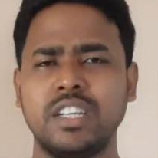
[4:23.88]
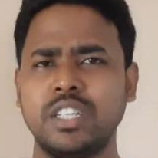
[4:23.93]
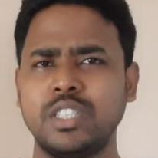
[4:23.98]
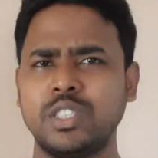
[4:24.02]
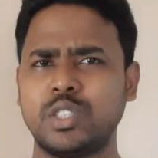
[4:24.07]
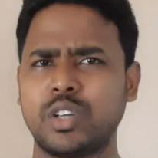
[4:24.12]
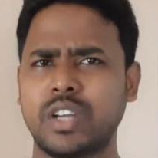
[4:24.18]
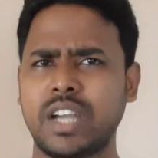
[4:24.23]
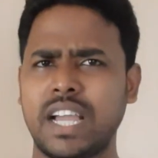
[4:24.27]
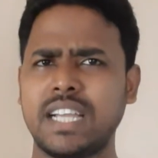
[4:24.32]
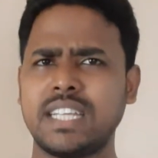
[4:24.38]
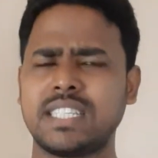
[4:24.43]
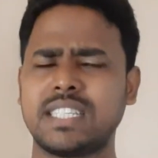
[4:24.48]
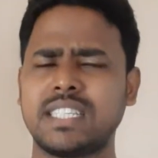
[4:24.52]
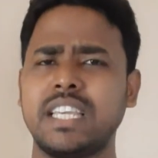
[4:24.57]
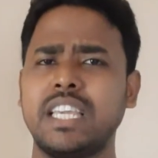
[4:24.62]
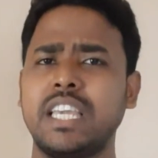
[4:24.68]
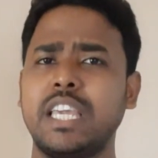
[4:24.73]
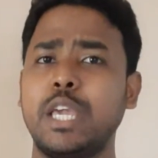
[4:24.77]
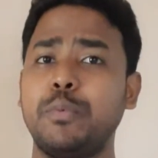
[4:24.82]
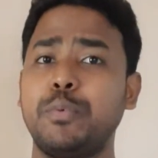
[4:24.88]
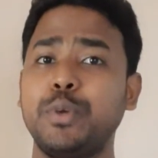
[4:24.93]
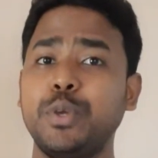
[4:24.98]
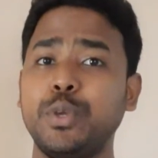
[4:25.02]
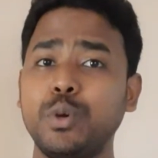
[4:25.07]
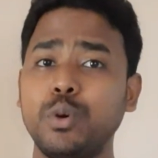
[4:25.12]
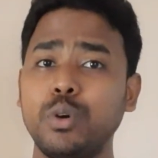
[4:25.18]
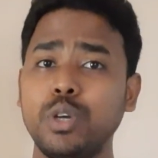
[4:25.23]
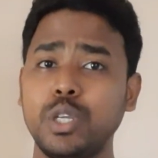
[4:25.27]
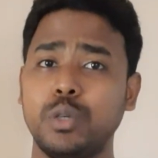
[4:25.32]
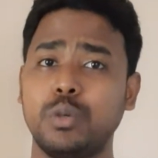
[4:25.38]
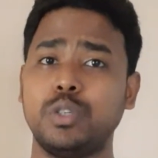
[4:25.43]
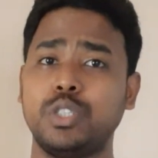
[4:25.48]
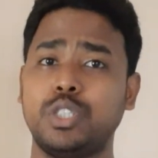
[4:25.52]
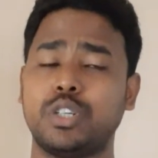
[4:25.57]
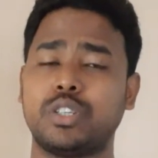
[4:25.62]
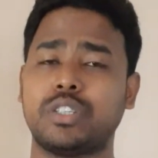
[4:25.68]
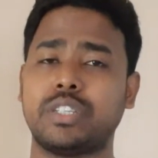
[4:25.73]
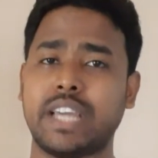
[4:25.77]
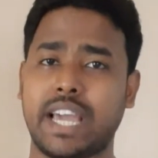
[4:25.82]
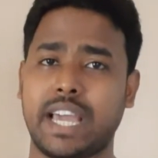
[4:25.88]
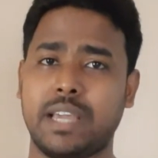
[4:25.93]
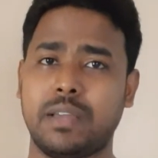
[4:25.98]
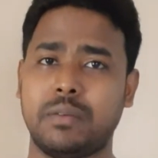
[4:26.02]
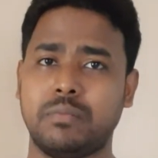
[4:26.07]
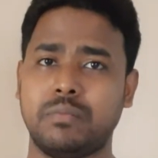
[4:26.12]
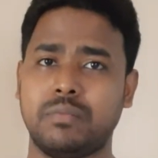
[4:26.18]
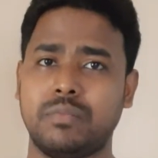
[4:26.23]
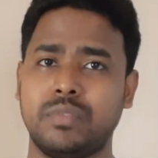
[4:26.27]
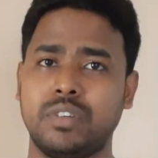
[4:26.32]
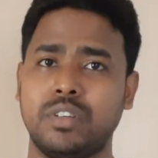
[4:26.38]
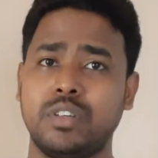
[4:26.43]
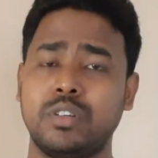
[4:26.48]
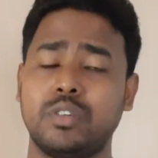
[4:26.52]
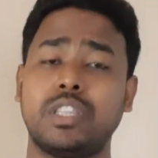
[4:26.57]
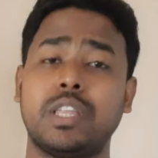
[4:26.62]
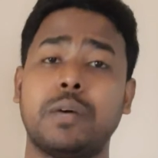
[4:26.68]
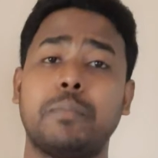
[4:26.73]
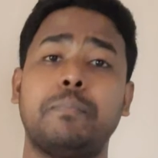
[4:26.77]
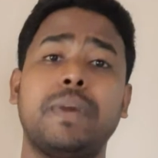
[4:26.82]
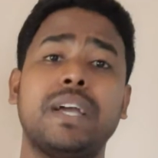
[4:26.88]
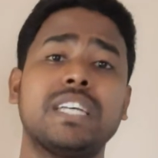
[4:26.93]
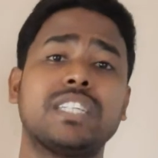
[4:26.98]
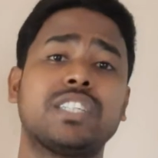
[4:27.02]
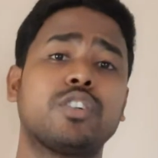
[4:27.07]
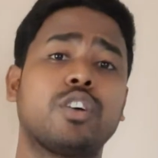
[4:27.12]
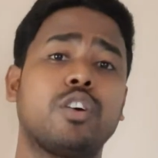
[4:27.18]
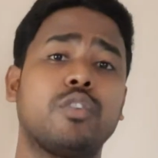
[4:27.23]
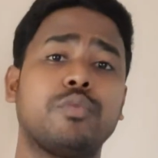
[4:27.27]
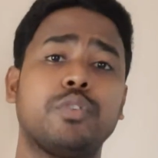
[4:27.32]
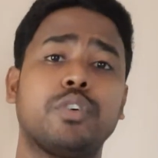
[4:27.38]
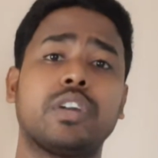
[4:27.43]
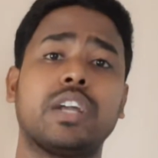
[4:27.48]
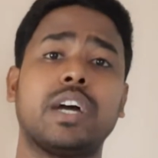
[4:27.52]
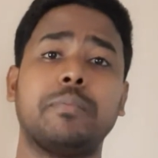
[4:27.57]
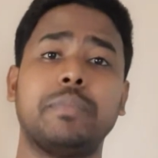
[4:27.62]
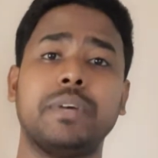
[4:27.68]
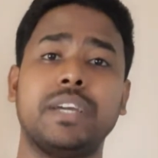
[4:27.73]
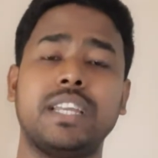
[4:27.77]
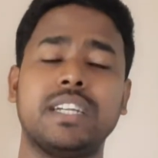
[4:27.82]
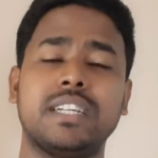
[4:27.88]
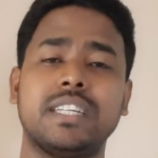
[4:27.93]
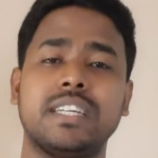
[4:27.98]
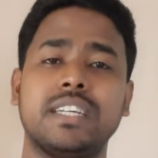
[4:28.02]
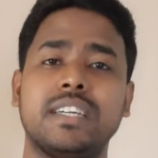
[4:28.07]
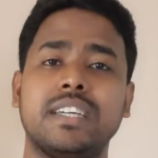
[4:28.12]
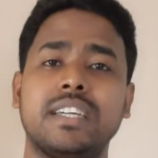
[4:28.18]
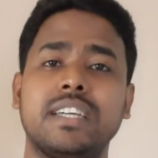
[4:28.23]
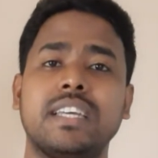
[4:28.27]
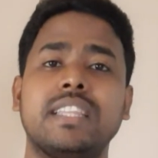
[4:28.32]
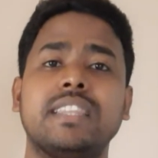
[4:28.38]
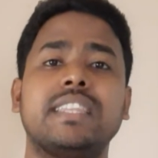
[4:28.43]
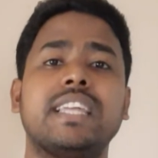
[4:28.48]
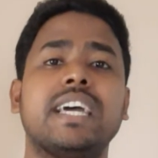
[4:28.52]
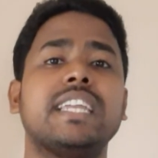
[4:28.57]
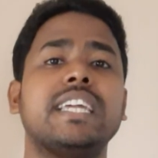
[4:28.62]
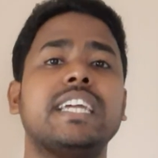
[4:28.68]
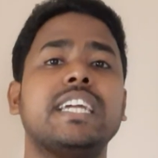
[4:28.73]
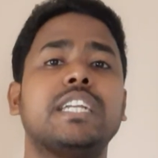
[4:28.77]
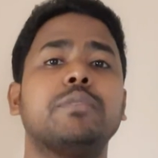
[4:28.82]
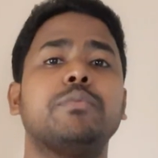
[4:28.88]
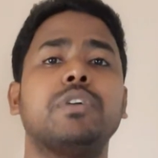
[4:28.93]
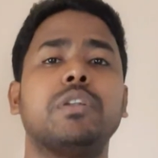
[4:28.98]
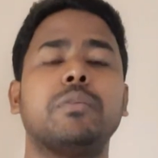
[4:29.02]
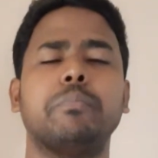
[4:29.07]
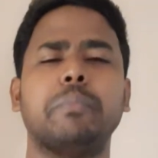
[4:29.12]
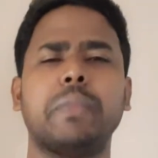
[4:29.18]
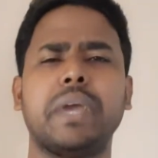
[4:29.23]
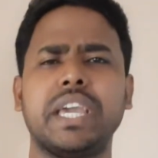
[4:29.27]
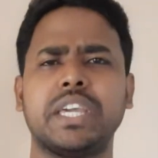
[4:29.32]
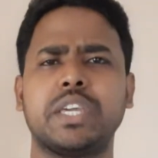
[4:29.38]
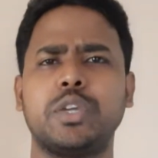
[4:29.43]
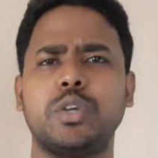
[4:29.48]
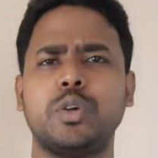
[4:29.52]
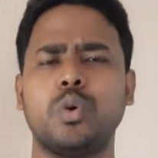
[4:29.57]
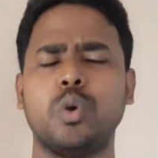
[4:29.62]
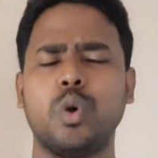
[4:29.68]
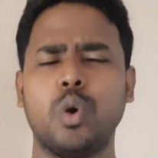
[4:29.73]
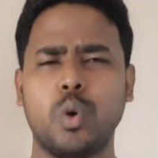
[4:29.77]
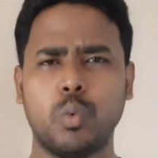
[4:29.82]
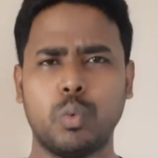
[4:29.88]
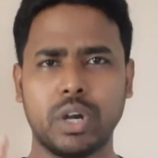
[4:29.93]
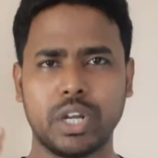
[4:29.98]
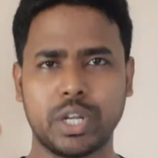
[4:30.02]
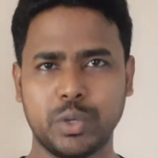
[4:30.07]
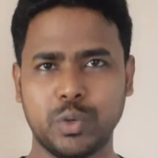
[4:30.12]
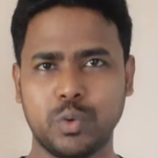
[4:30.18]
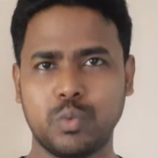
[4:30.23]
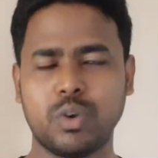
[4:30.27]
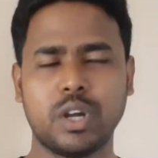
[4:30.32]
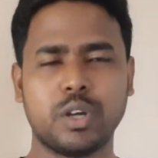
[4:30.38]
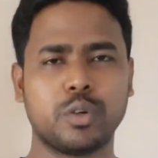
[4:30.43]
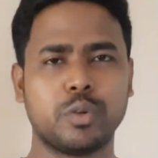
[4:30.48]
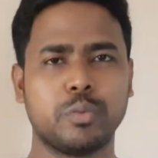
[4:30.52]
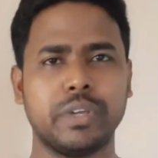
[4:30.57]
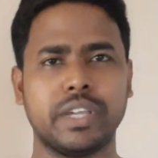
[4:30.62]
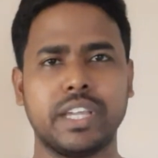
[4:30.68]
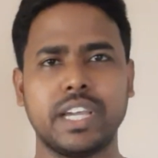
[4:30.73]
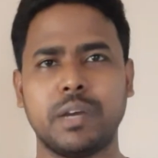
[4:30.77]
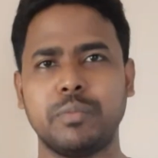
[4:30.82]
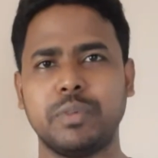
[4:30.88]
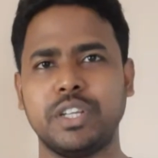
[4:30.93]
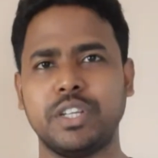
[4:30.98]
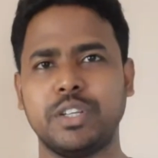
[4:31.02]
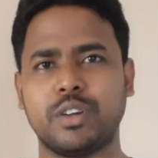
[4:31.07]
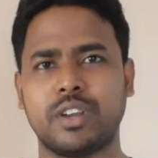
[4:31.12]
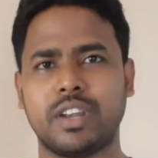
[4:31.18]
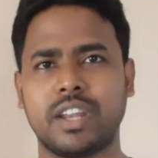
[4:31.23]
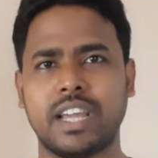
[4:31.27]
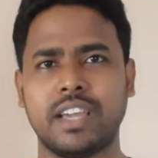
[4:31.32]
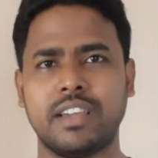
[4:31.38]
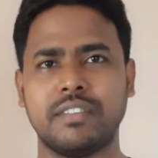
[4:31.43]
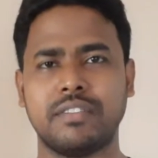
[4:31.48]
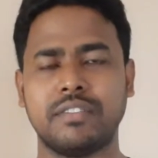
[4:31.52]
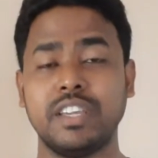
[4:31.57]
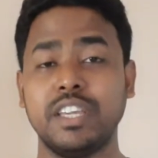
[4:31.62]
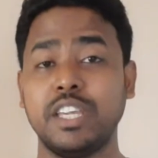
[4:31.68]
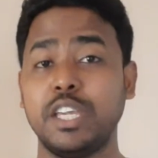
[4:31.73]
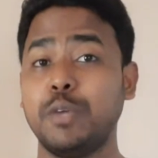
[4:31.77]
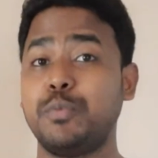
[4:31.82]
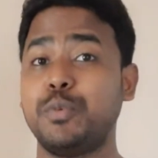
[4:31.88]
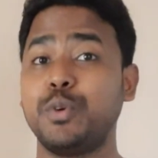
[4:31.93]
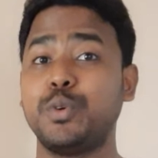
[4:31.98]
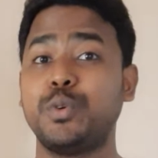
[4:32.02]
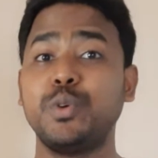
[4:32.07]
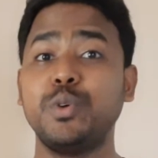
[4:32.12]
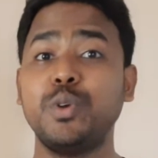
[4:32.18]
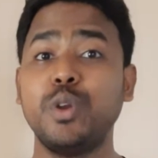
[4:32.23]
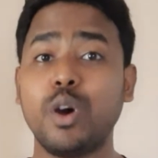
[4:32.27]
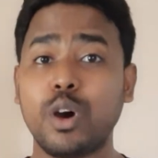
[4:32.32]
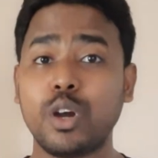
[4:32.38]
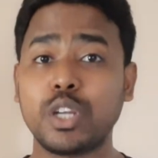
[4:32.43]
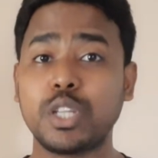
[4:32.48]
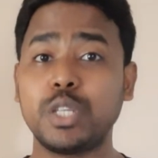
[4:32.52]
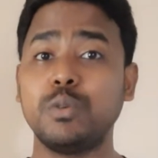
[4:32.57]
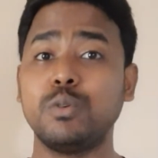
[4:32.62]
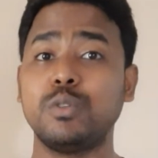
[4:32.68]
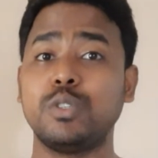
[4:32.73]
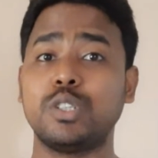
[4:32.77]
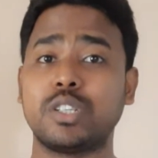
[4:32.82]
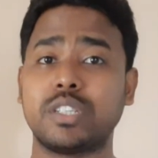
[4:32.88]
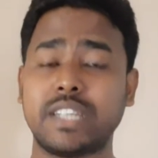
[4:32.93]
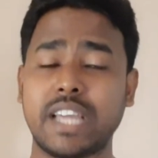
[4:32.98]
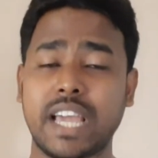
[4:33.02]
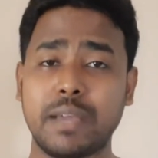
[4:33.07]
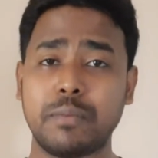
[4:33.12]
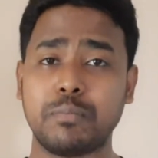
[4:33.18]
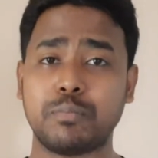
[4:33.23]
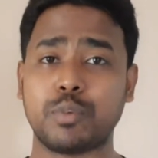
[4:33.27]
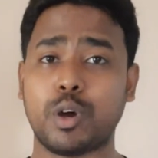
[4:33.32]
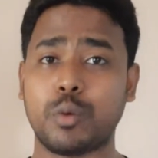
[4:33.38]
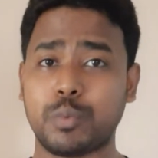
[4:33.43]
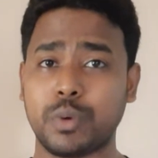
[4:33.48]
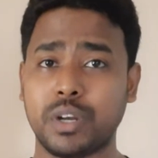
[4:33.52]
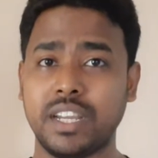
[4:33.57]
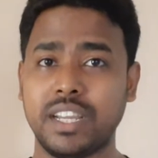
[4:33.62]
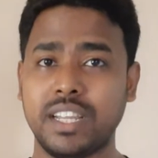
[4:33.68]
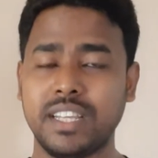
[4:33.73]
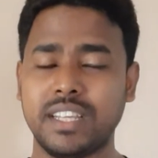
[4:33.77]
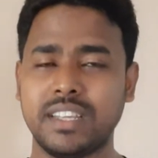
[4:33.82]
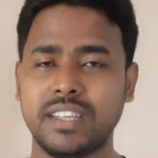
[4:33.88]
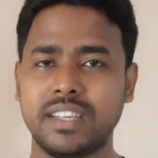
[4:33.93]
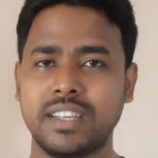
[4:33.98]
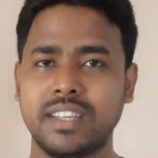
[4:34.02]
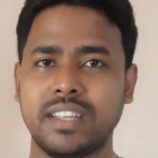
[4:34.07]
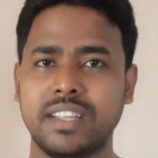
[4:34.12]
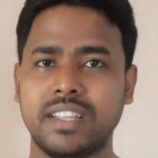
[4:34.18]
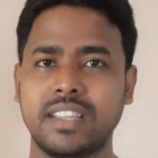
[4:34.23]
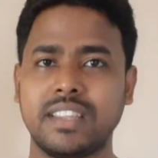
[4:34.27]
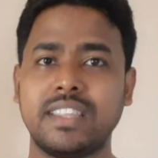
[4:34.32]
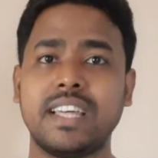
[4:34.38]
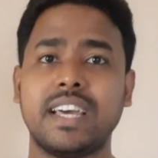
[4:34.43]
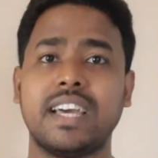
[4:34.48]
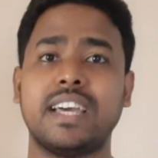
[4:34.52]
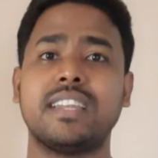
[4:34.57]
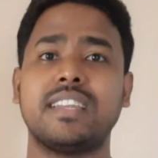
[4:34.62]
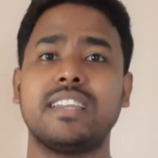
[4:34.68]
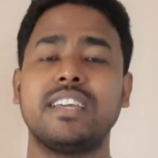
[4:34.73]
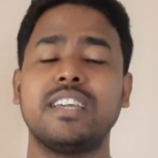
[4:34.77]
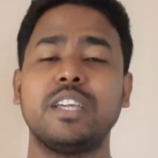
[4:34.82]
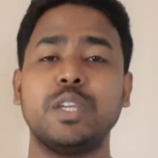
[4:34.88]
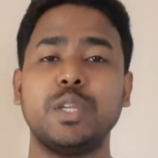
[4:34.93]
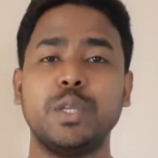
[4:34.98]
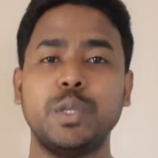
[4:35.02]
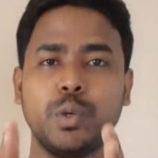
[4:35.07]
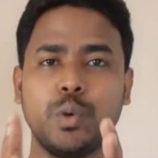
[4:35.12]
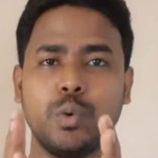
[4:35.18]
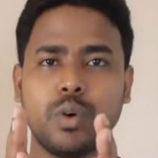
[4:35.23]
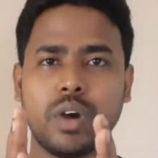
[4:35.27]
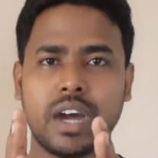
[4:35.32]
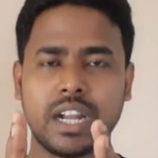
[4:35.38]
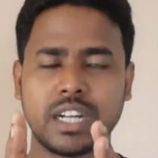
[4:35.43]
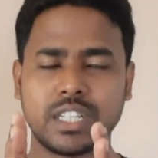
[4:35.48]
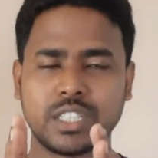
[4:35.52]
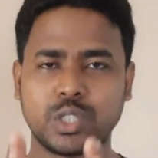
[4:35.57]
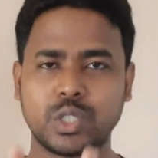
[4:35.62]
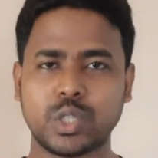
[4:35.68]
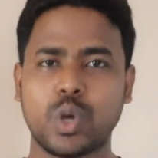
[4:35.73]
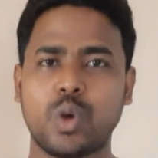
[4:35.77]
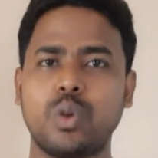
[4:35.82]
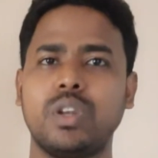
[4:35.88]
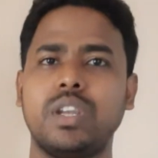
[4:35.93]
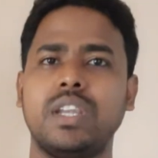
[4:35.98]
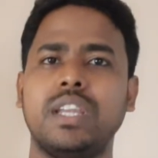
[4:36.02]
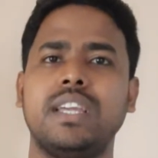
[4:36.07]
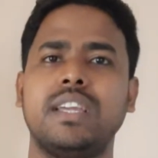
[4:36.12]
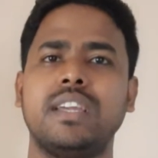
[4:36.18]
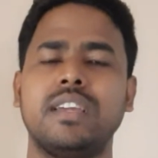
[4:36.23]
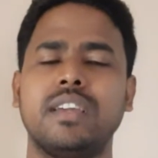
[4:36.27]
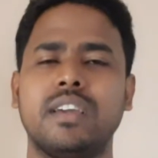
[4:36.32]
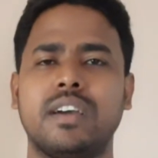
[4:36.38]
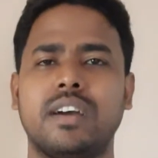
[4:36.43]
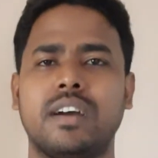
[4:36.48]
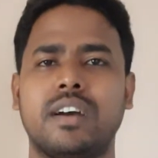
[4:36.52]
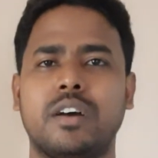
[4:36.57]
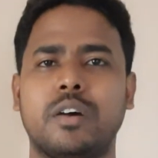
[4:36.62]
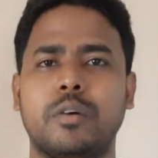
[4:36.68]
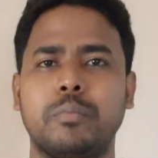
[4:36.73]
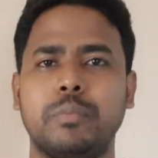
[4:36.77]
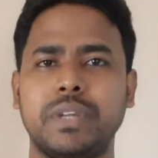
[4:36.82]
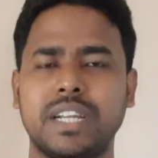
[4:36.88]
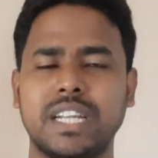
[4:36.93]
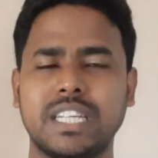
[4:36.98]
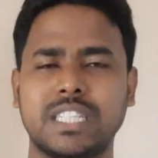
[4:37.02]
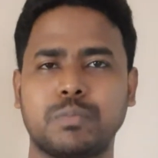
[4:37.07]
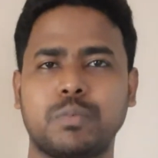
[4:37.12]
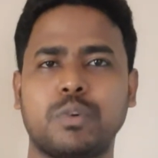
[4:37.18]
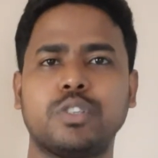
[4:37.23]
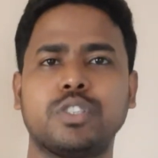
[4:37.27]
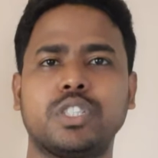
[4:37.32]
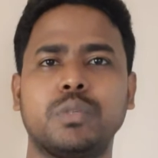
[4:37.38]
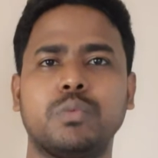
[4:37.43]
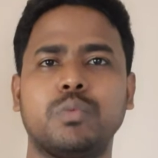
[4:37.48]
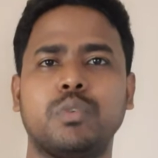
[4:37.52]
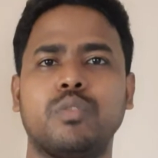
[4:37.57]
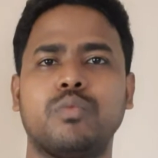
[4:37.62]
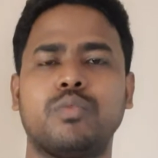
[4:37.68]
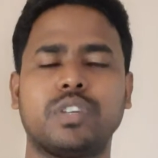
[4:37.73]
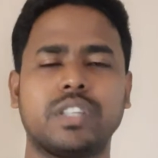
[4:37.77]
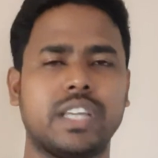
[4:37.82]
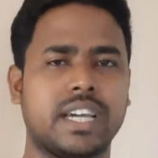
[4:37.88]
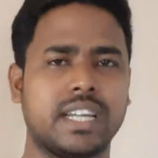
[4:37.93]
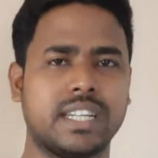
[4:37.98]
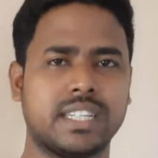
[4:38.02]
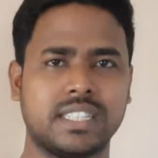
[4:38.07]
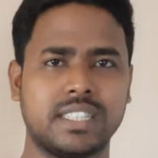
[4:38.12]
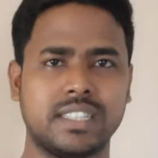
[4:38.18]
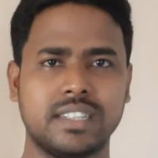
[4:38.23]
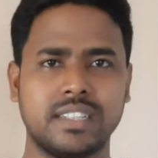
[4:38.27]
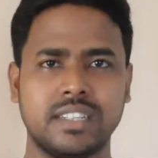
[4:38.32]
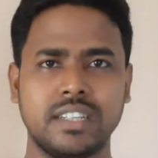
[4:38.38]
So guys, if you use your time to the best of your ability, then it will make you what you want to become in your life. If you do not use your time properly, then you are solely be responsible for that.